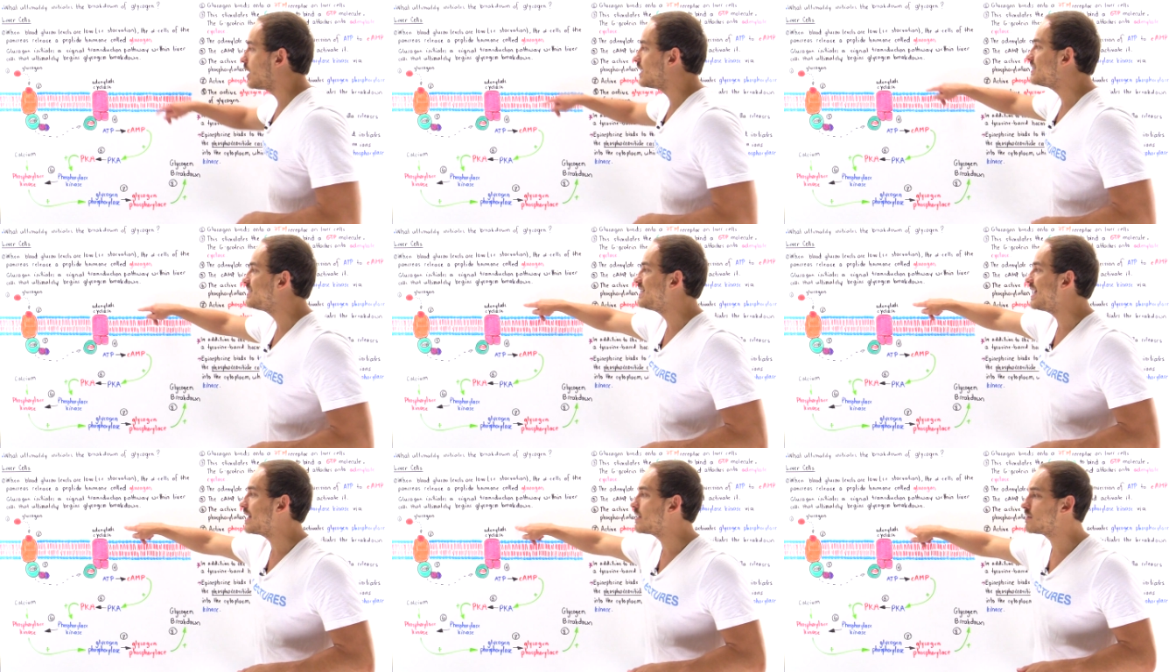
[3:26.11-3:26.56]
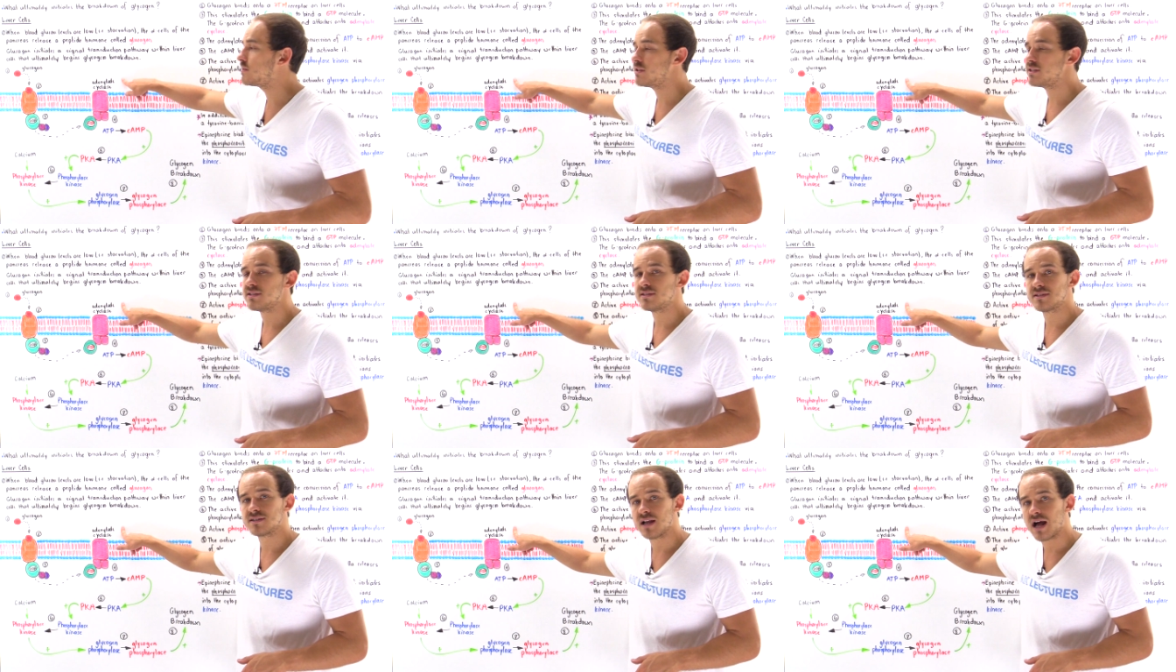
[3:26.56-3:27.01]

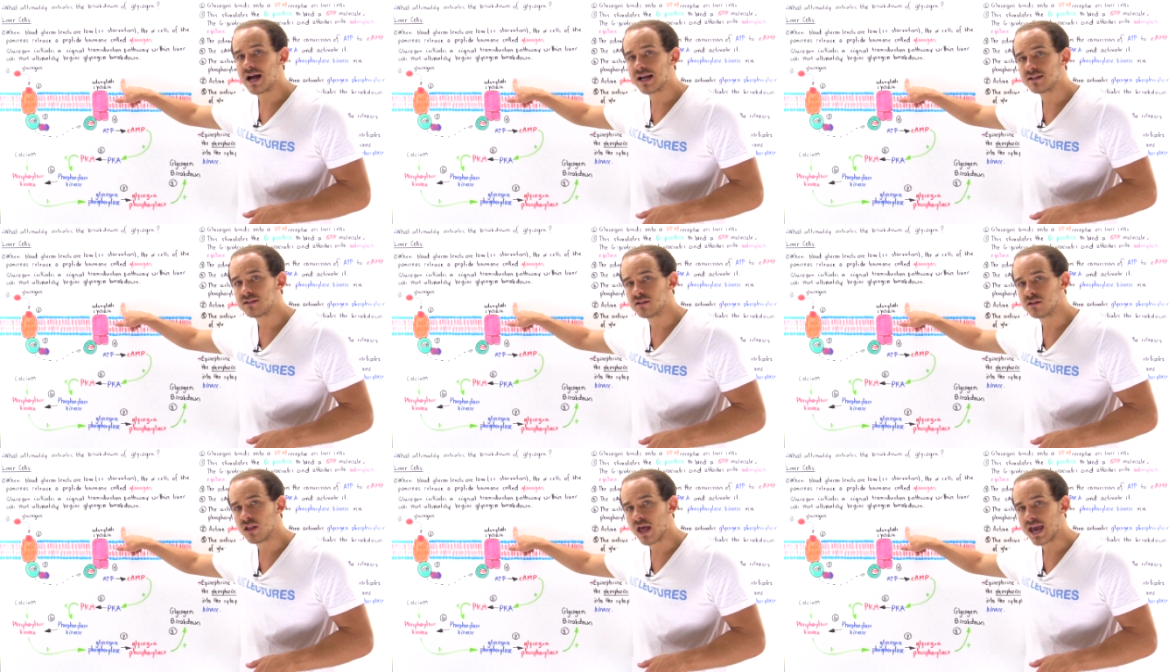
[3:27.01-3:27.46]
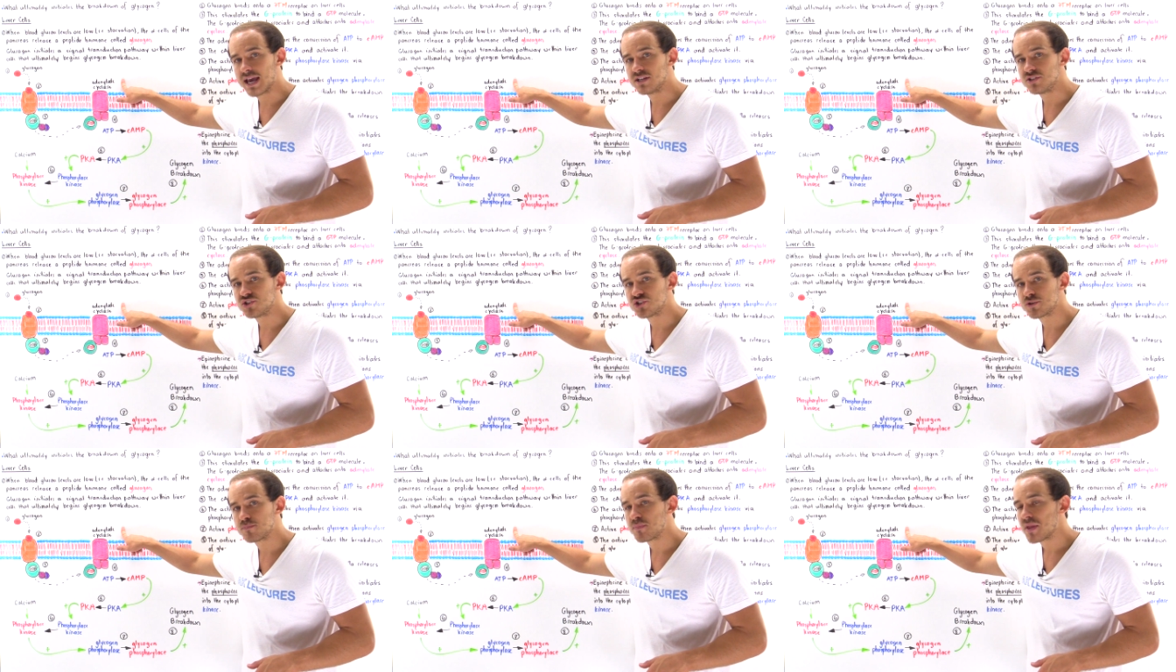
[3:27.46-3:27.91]
adenylate
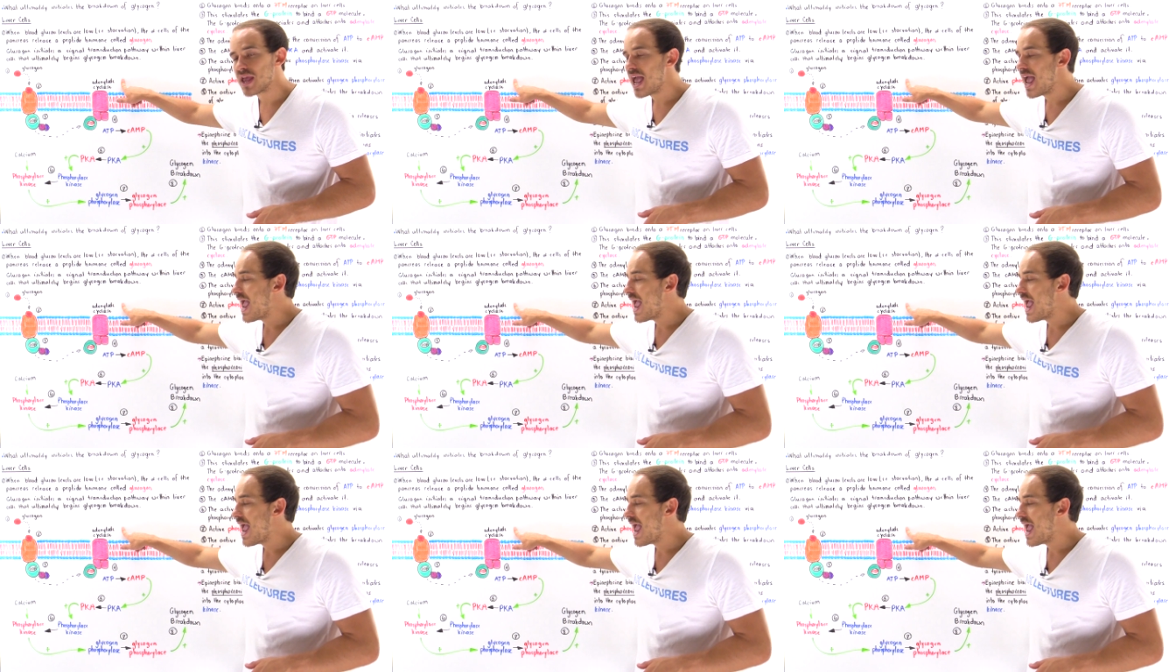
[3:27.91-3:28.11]
cyclase.